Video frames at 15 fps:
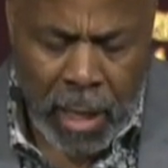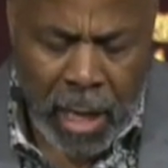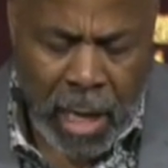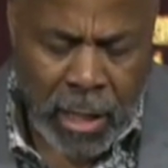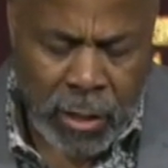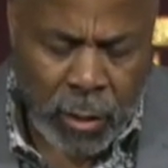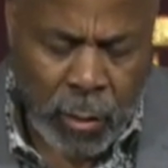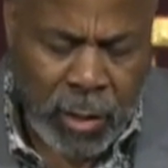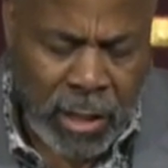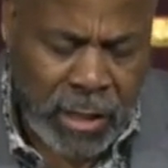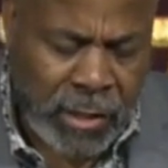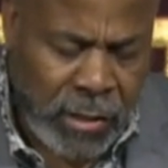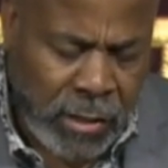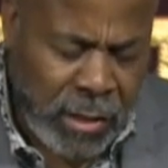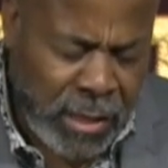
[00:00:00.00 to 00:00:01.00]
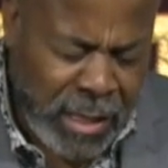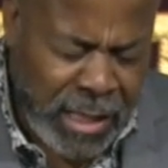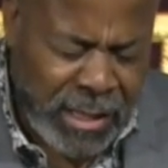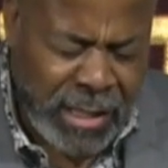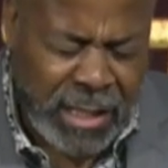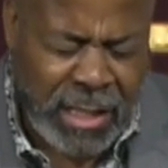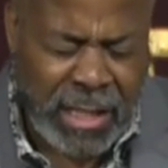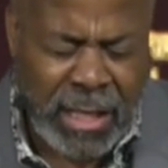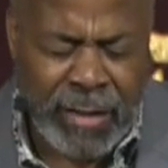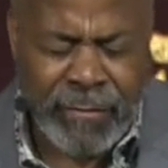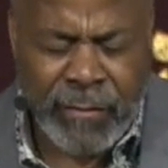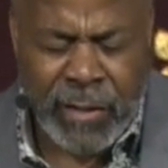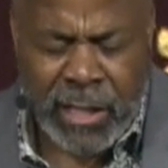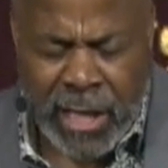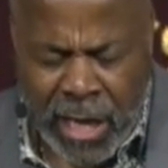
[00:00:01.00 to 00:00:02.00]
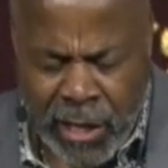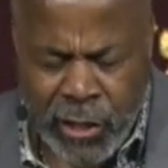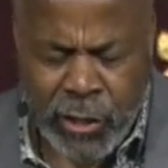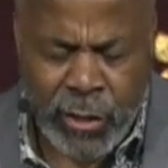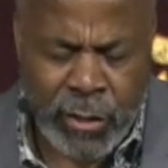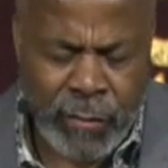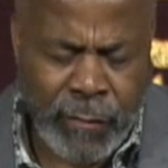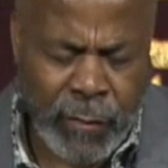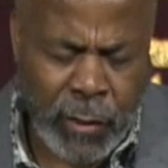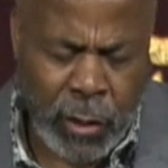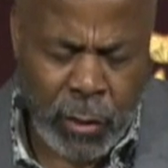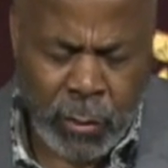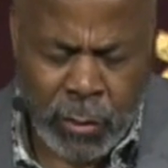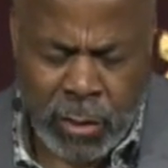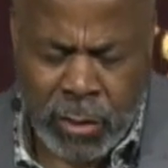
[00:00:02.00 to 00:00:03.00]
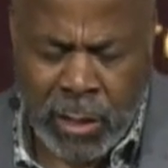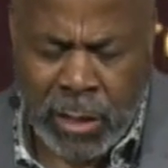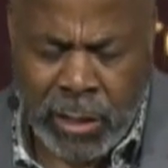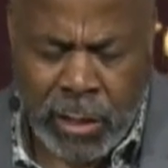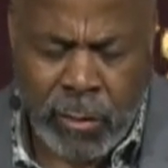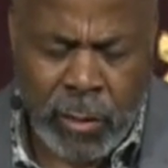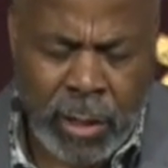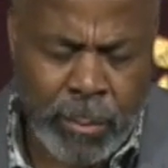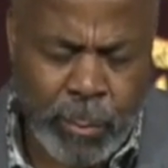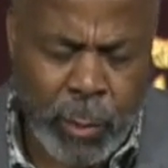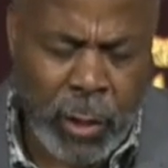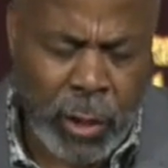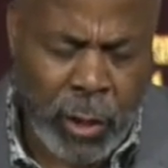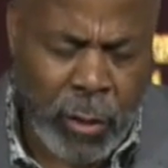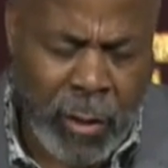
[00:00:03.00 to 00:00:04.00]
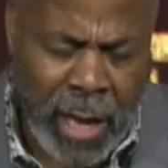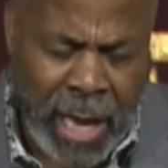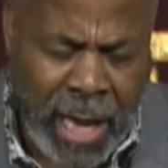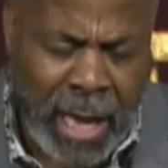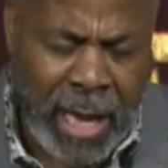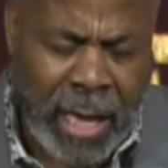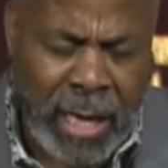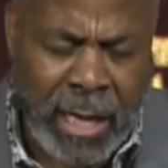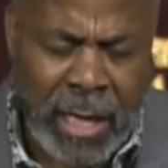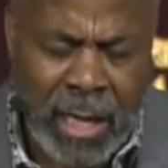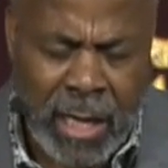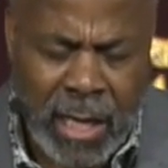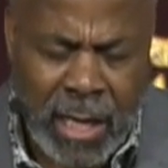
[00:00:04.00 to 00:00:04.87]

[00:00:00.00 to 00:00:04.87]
And so this is an invitation for you to literally put your hand